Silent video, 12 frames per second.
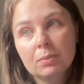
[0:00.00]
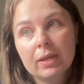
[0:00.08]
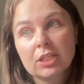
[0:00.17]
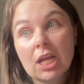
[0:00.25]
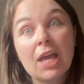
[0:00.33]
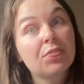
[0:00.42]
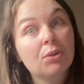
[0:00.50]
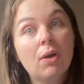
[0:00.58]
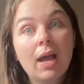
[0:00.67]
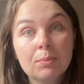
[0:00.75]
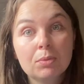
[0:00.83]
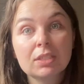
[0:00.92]
which I thought
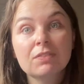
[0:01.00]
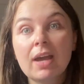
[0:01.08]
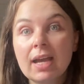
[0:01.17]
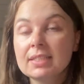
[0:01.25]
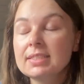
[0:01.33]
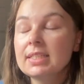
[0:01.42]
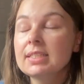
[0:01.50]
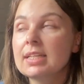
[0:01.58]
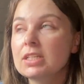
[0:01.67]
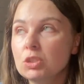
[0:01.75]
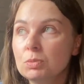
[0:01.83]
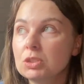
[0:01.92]
I would if I had a
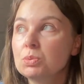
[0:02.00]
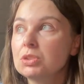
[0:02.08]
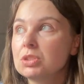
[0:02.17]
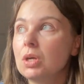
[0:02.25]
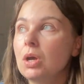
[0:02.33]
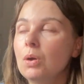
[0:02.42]
C-section, which was